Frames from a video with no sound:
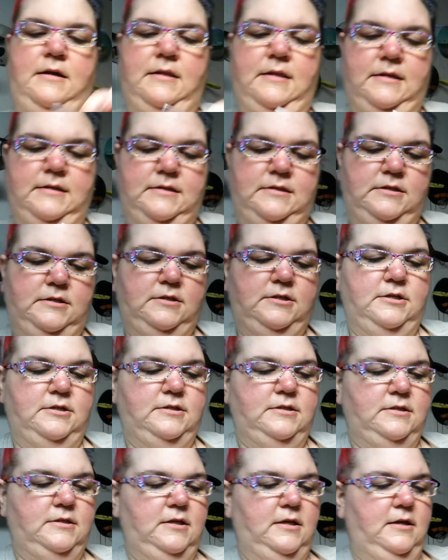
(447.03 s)
Let's
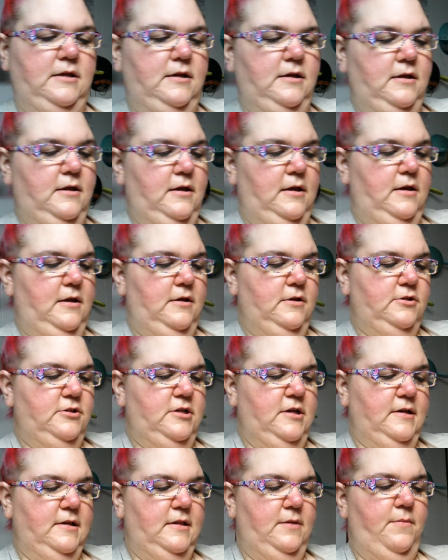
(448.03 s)
just
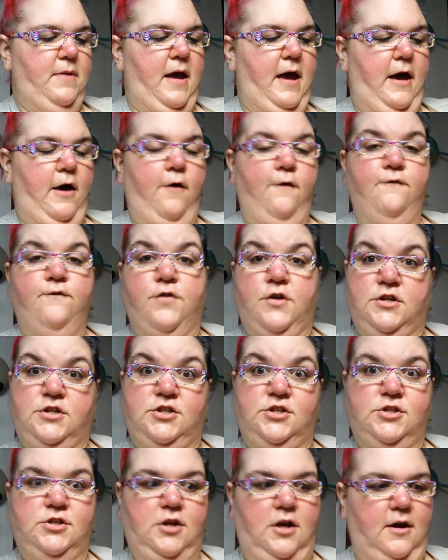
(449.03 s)
check them out for
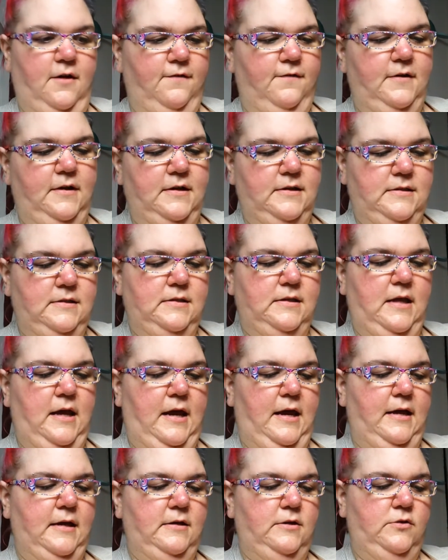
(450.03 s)
softness.
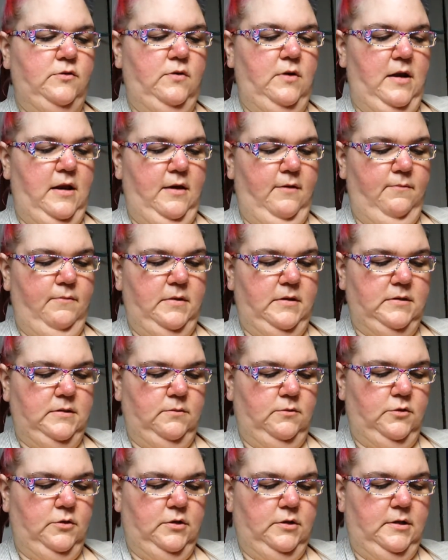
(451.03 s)
I do love me
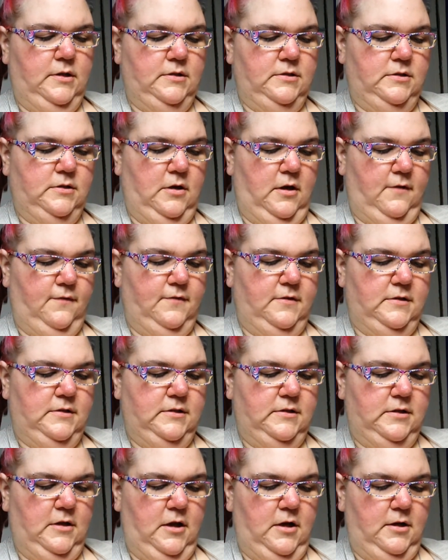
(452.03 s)
some good soft
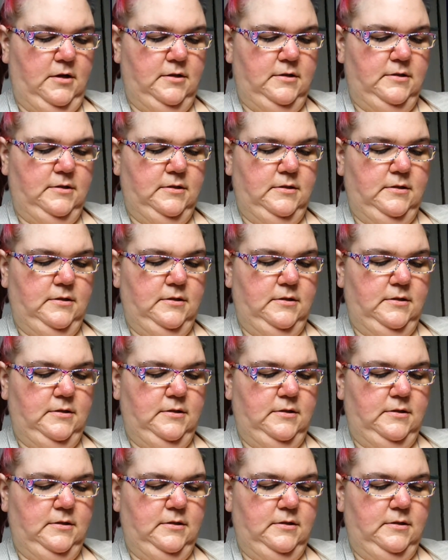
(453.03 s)
socks.